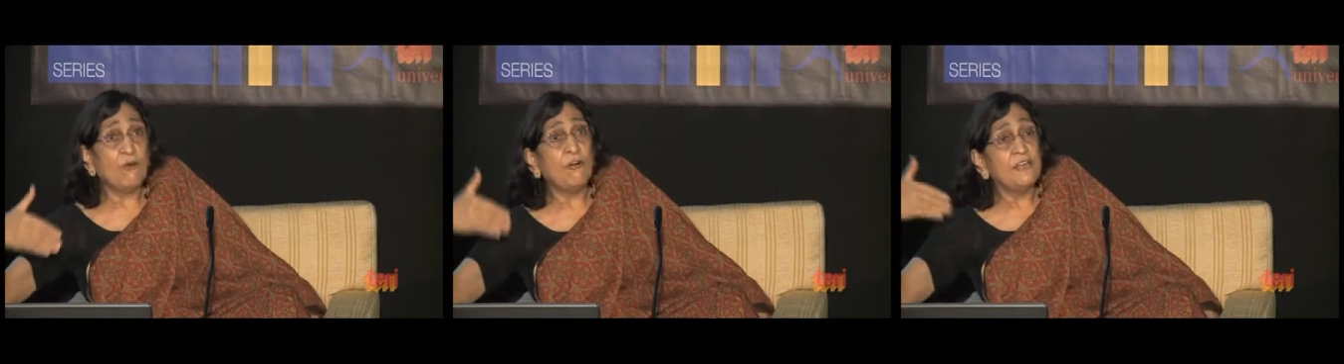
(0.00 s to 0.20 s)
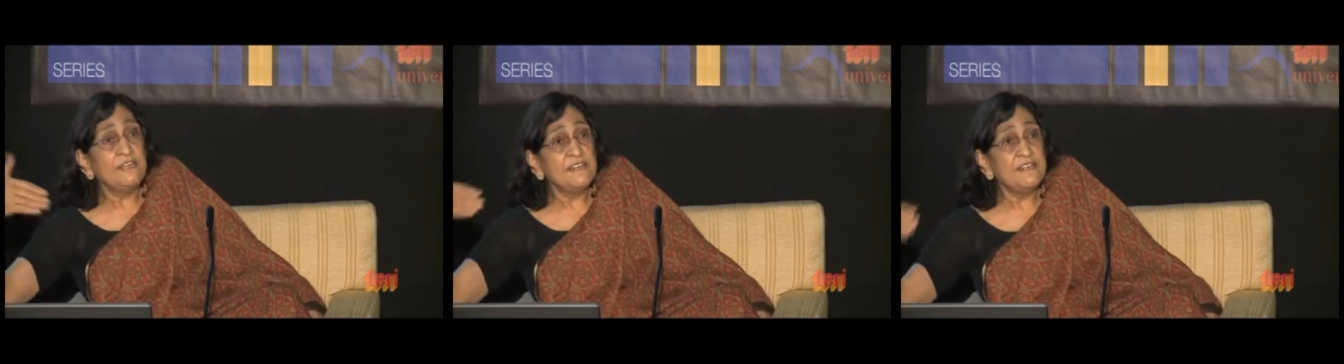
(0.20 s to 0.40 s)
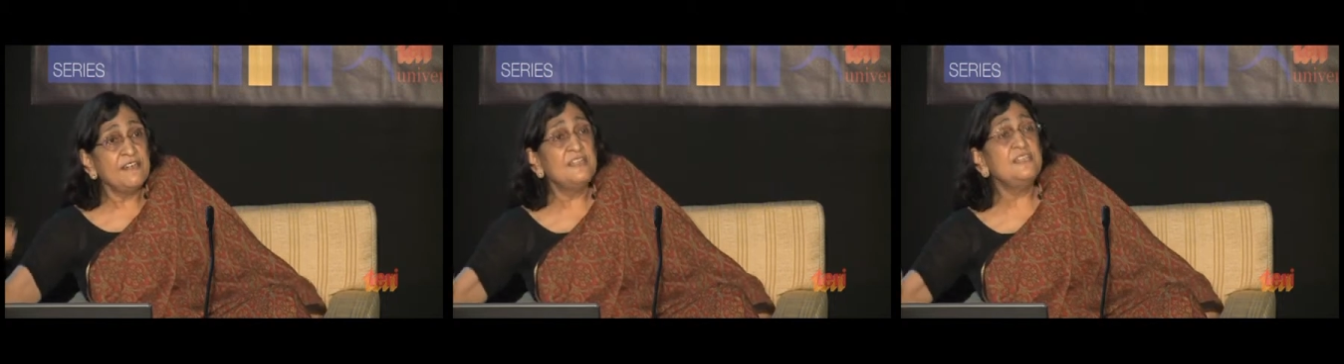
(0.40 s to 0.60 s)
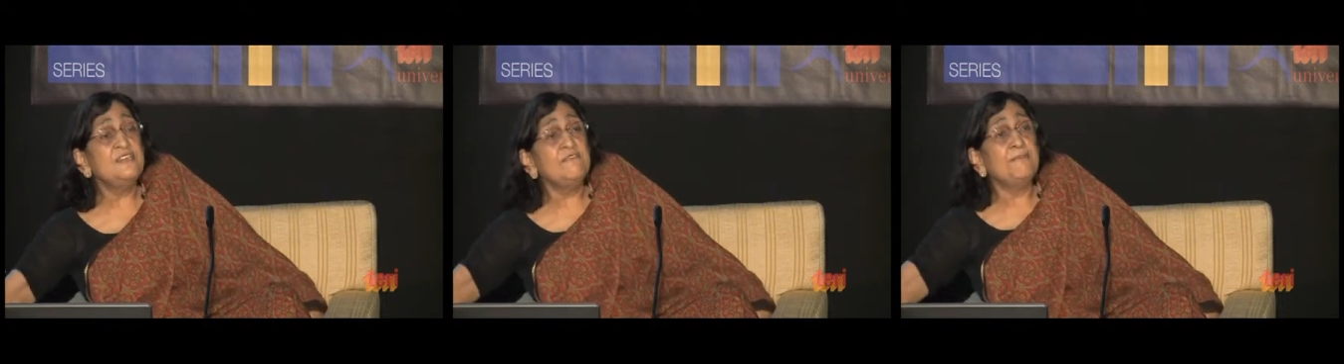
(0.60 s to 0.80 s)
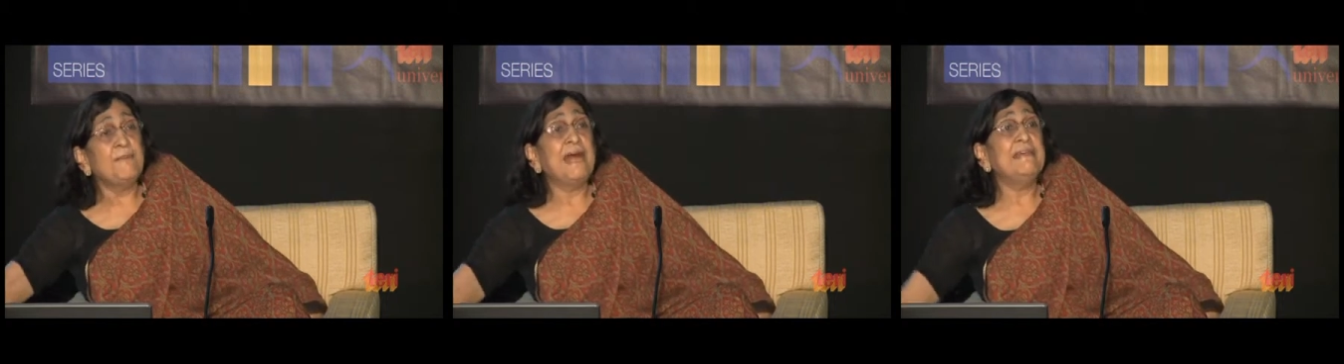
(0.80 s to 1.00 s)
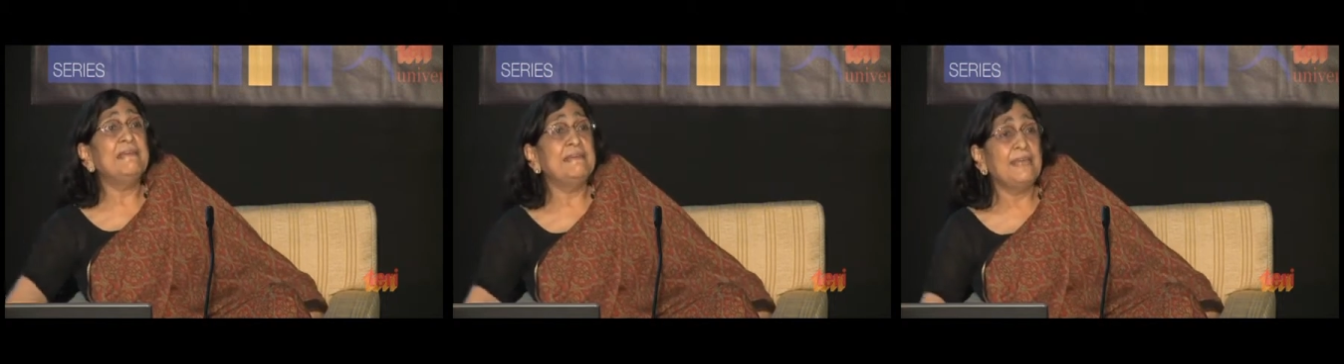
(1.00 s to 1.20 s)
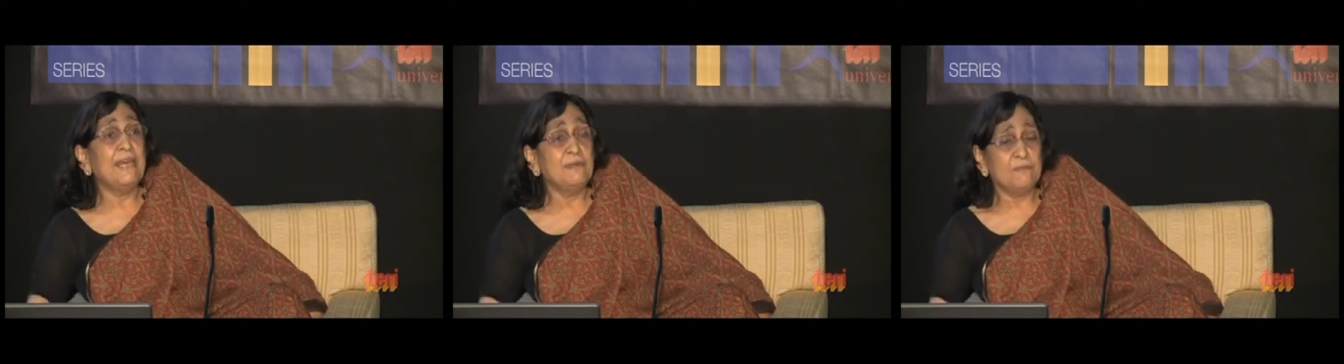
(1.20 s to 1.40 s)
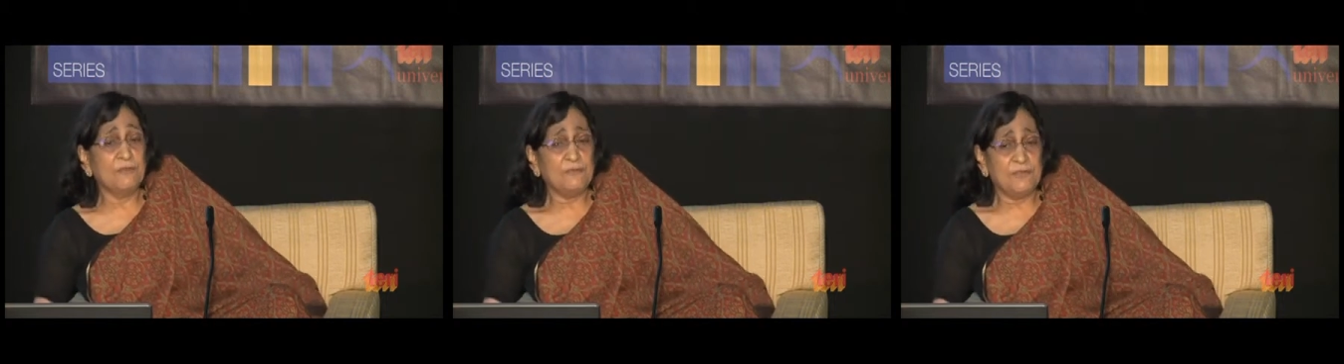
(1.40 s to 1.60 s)
alternative
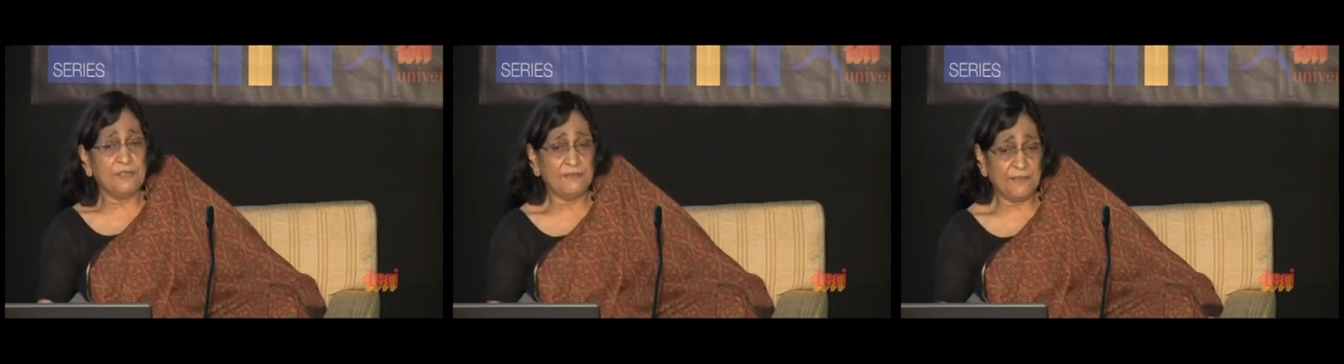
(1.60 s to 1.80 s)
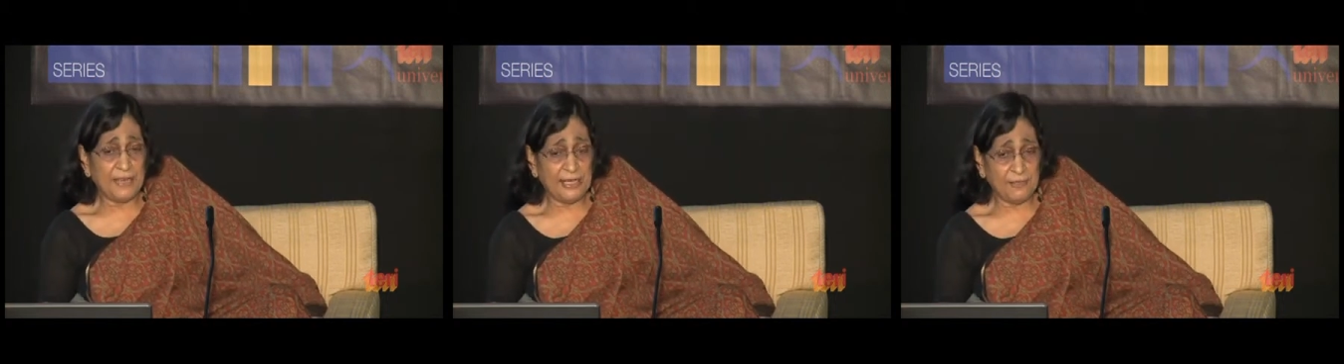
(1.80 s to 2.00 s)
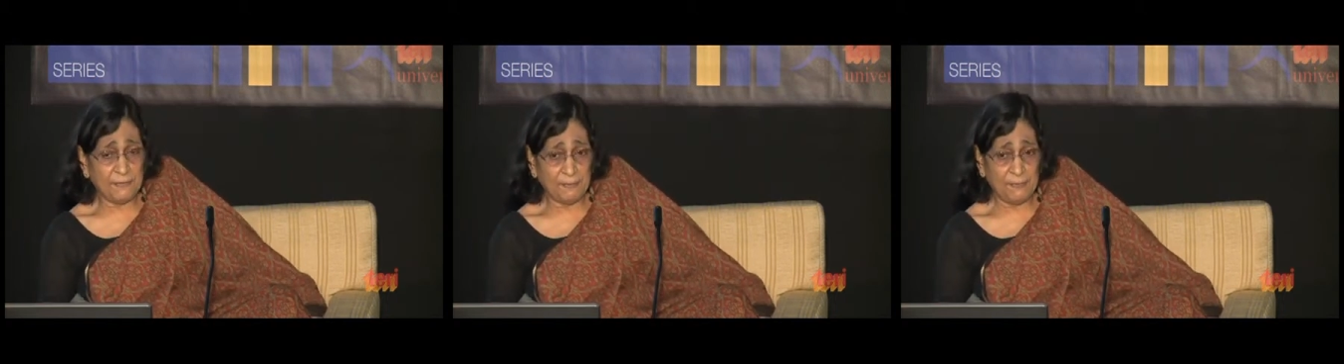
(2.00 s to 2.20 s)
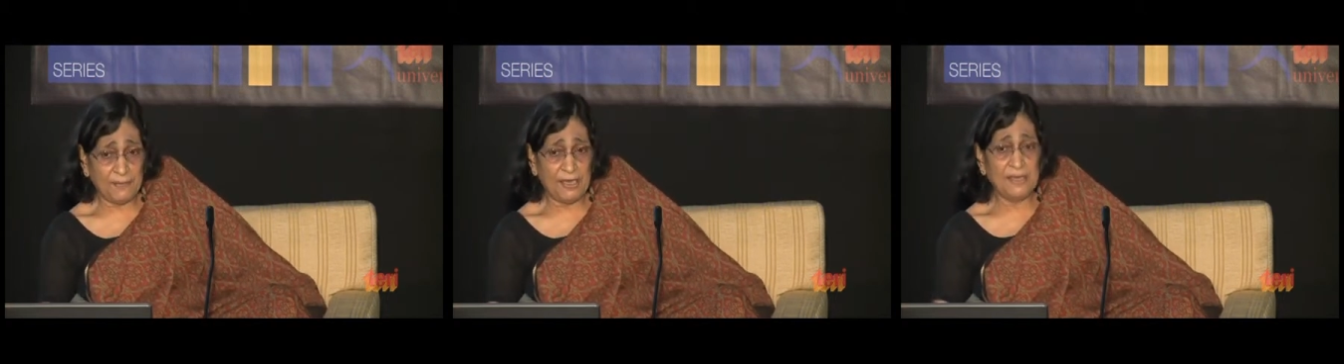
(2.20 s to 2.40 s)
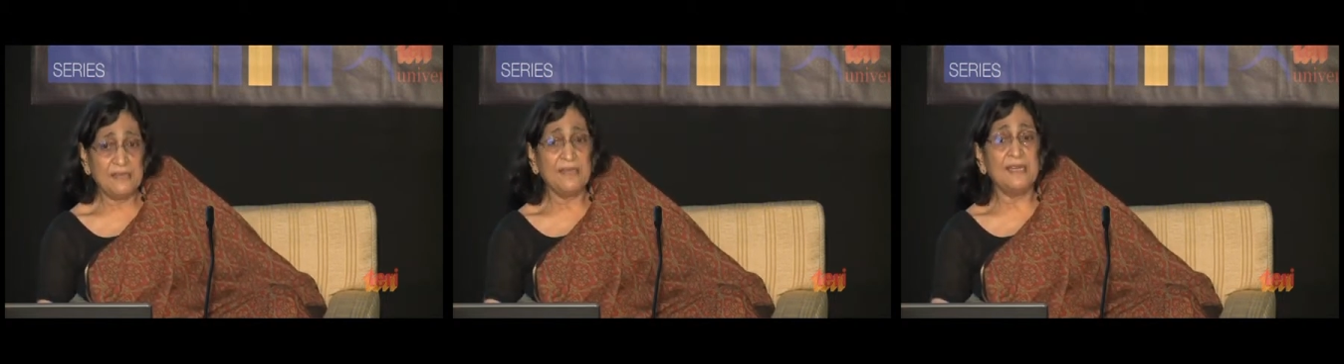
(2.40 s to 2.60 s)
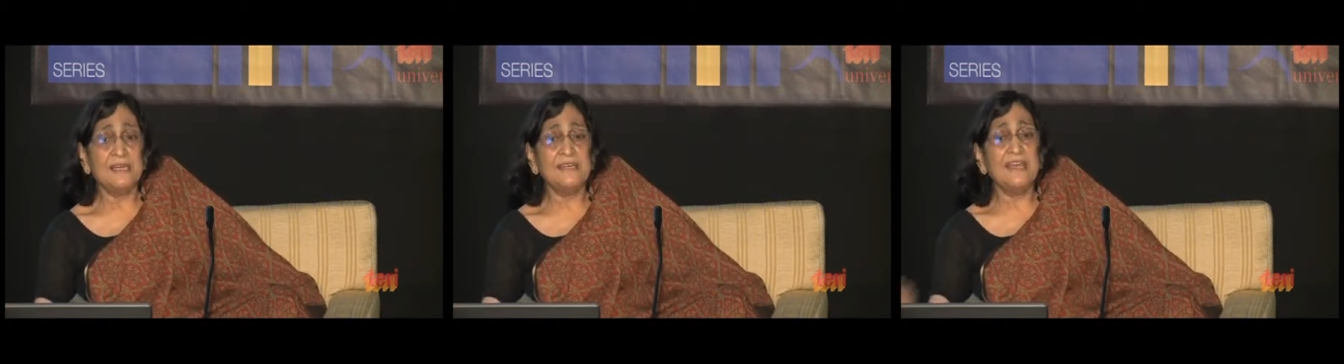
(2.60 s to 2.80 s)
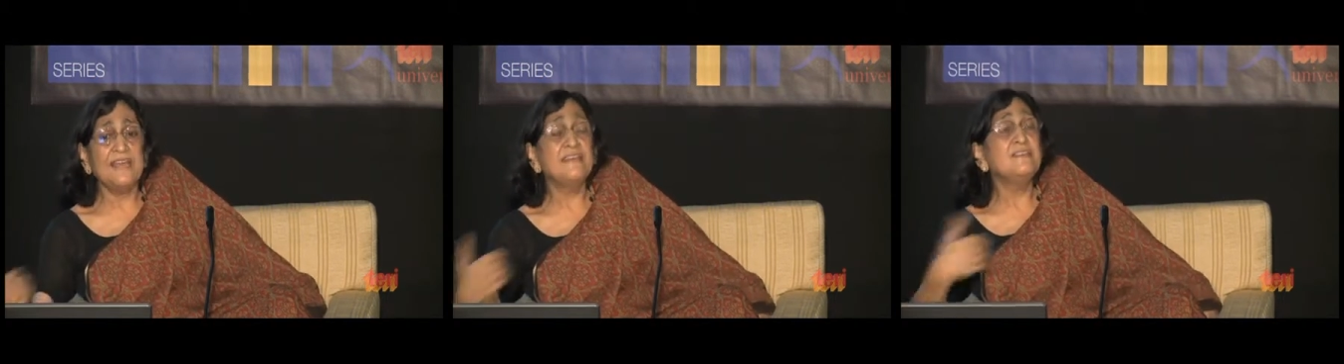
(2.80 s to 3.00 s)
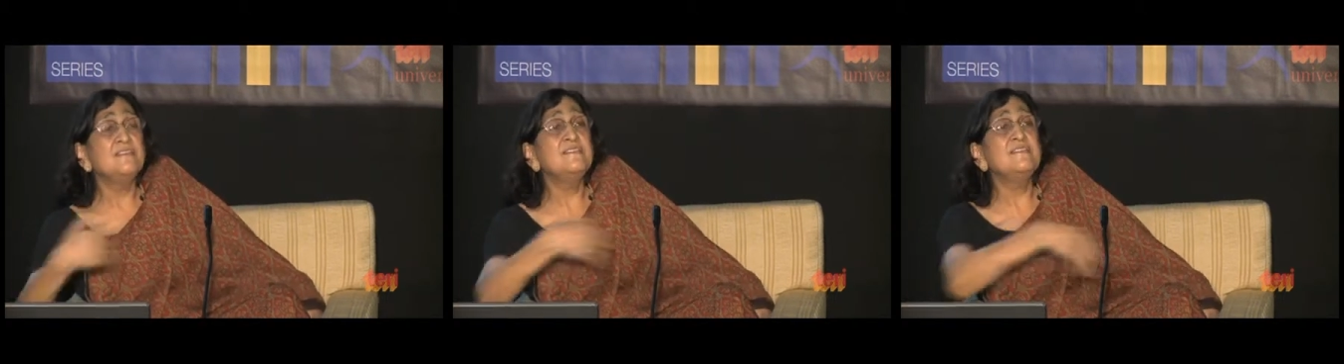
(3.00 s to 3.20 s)
paradigm of development and
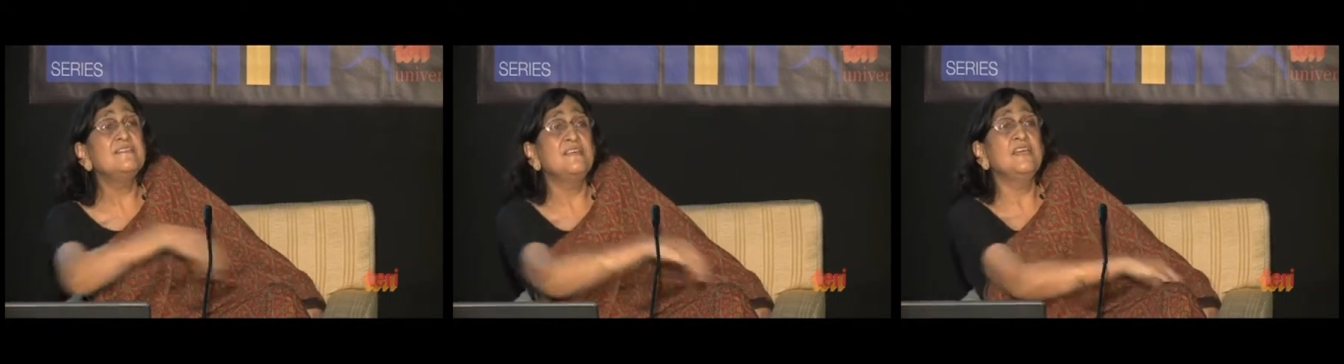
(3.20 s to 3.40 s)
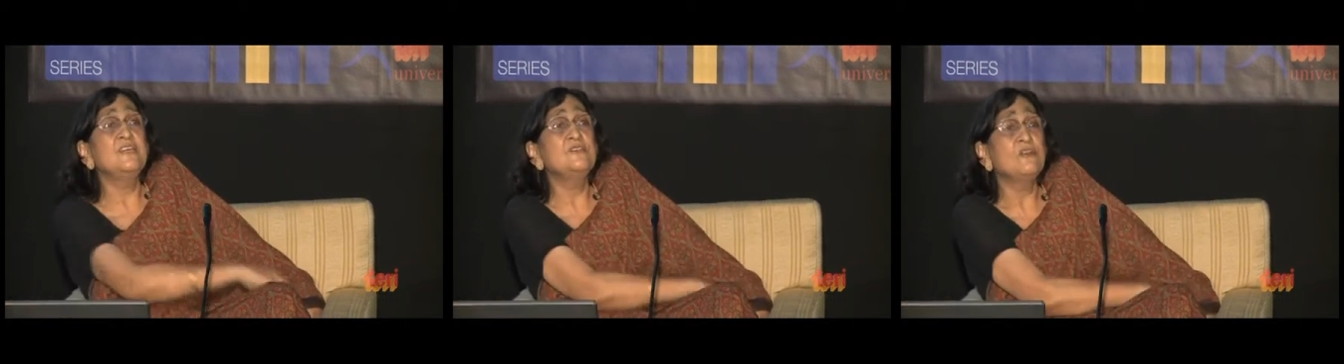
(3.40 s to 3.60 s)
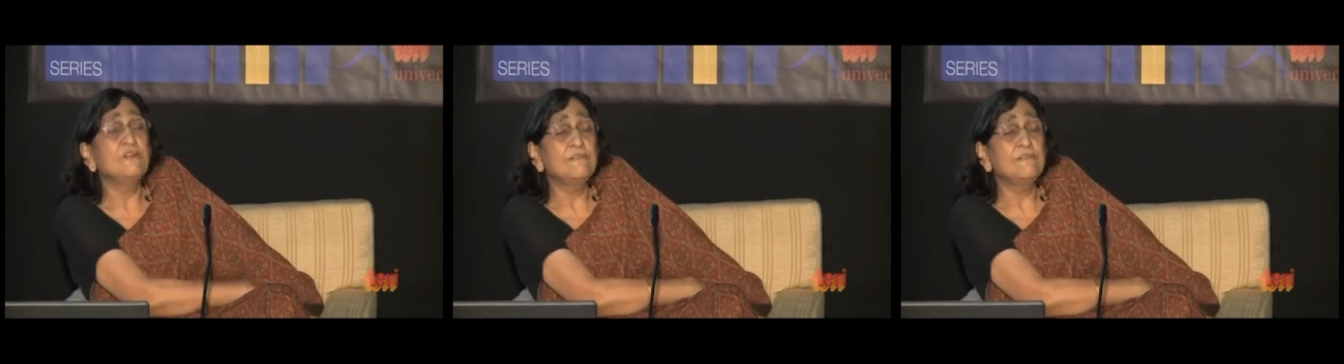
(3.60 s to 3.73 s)
take the state